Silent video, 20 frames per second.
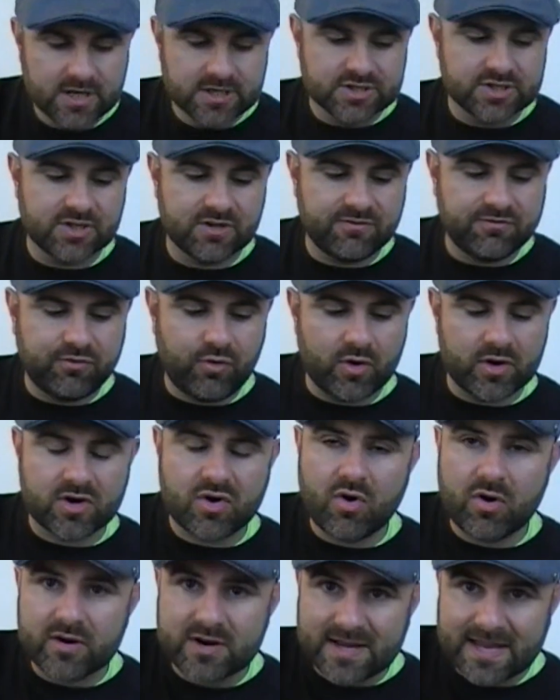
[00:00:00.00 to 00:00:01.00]
So the 4
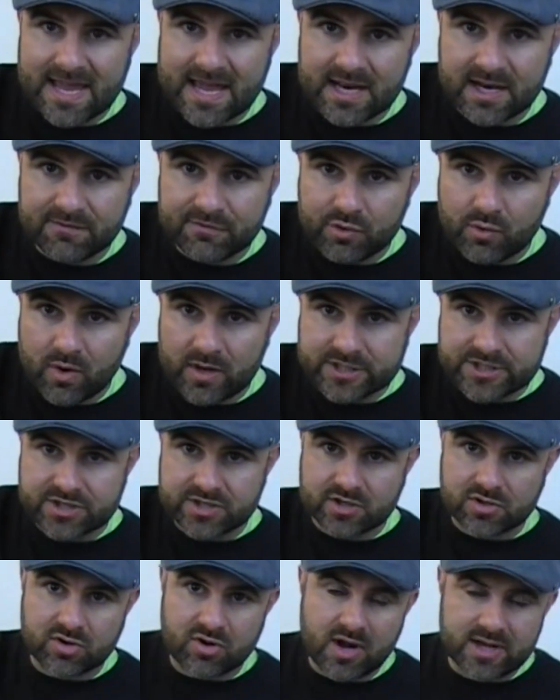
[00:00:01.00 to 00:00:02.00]
chord, again, if you watch
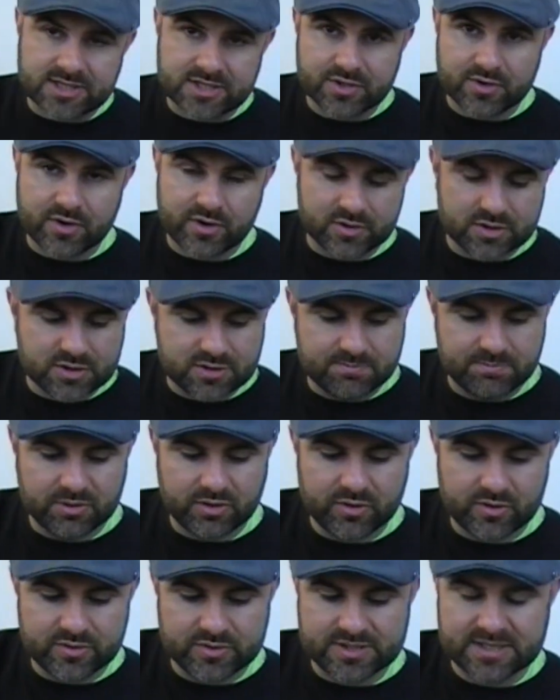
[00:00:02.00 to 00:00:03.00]
the Crossroads
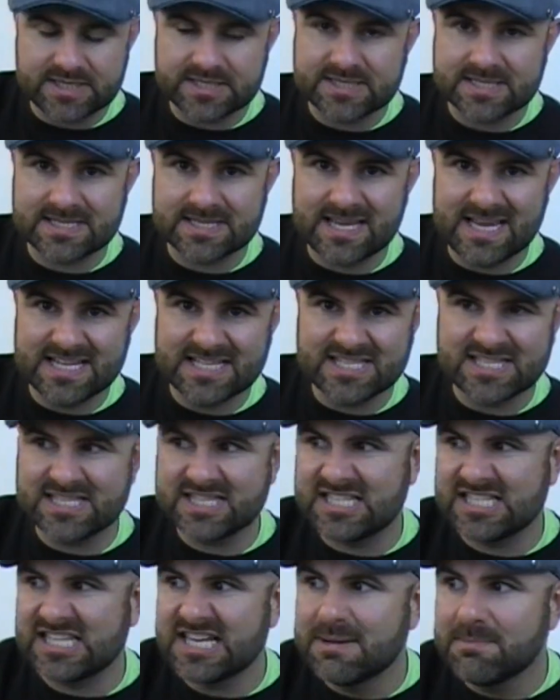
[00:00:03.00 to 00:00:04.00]
Blues, it's
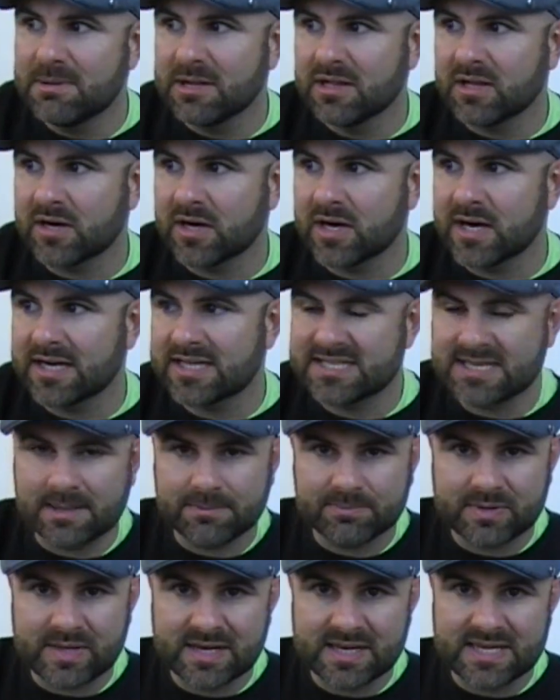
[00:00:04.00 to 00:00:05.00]
similar,
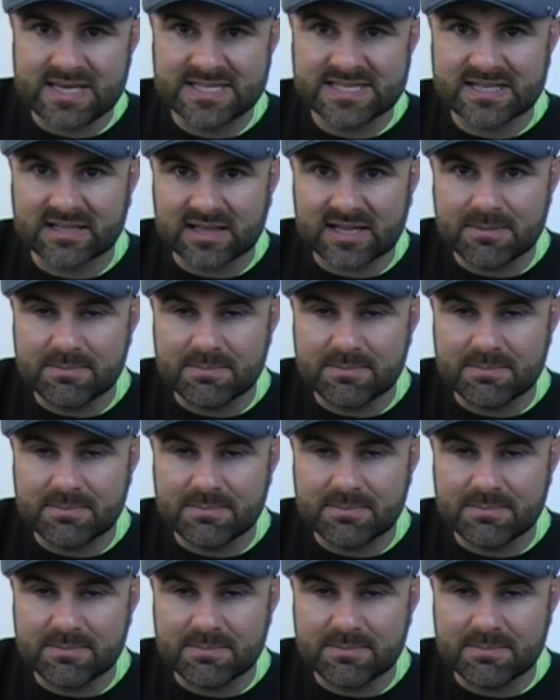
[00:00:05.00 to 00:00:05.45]
except that he's